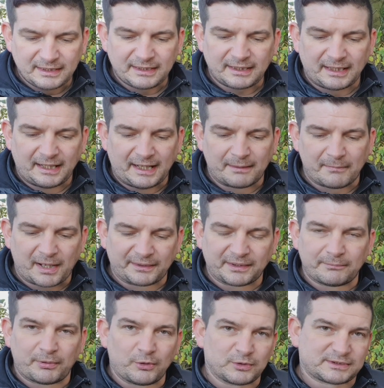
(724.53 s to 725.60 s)
and the
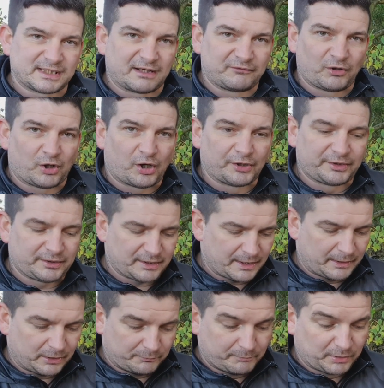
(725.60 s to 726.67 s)
boots that I've got
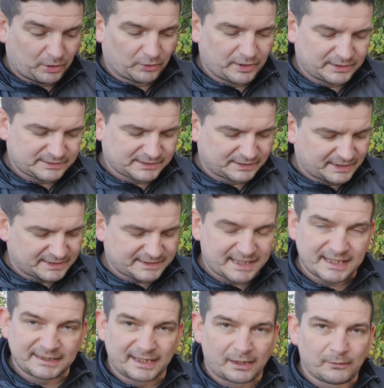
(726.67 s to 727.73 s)
on belong to this
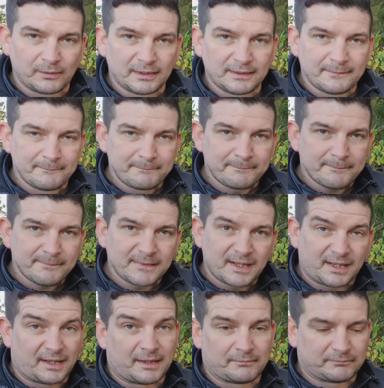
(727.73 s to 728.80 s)
kit now,
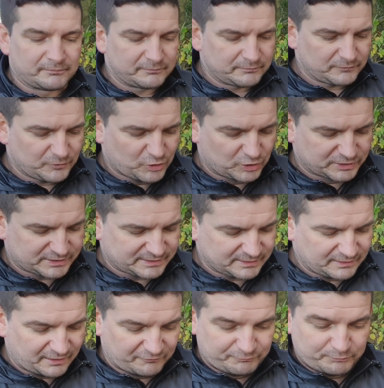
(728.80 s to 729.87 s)
because
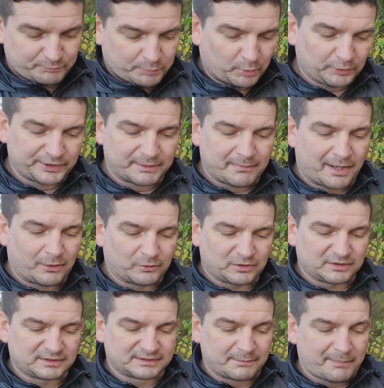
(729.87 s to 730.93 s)
I've pulled them out.
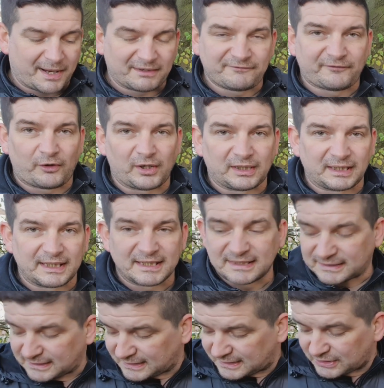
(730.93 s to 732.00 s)
The bag 40
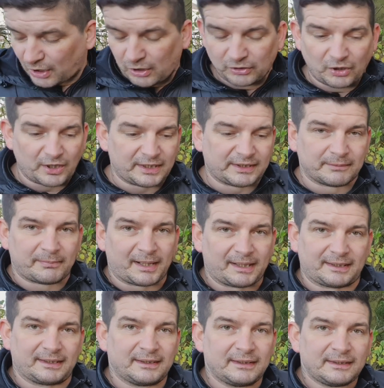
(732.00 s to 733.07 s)
litres, and there's not a lot in the
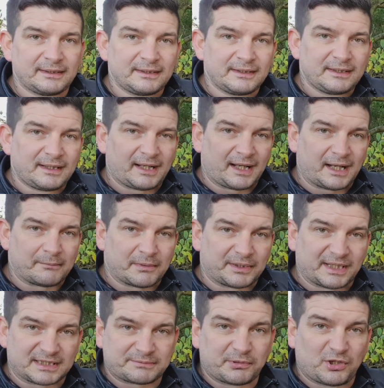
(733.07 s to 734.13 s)
bag, and
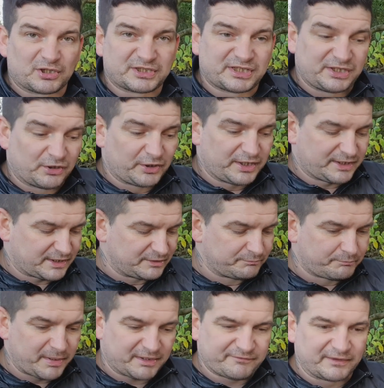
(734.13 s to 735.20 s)
that's because, you know, you can
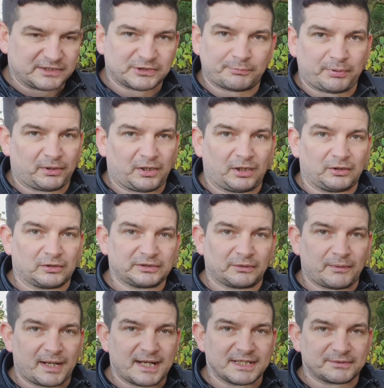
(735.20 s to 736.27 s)
pick things up along the
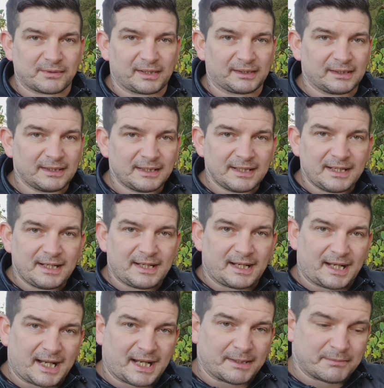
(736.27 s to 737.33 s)
way as well,
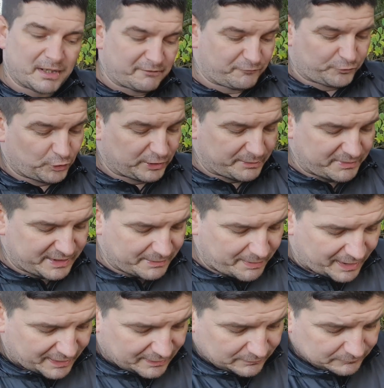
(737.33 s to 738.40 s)
and throw them in your bag.